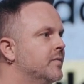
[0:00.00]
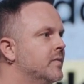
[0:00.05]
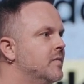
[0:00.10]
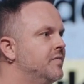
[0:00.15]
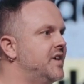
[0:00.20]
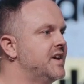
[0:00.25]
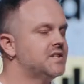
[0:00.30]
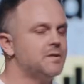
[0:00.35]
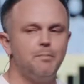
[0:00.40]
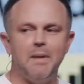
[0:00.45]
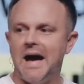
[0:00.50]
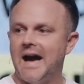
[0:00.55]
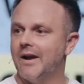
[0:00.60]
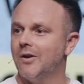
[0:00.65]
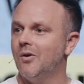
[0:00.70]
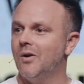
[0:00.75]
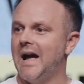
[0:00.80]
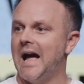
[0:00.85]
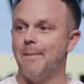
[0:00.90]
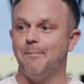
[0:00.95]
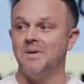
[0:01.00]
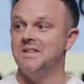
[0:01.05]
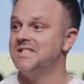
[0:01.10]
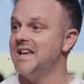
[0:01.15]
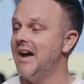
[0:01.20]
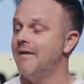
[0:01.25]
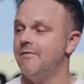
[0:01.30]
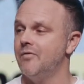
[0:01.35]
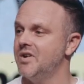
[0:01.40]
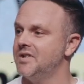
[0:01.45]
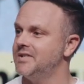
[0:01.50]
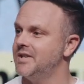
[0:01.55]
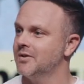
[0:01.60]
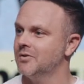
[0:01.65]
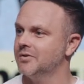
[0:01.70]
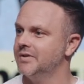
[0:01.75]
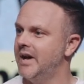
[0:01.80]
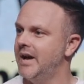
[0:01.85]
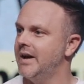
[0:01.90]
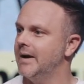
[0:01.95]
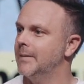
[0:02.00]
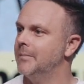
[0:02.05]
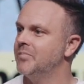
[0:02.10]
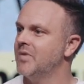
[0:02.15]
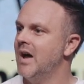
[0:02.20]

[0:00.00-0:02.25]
This battle happens every single day.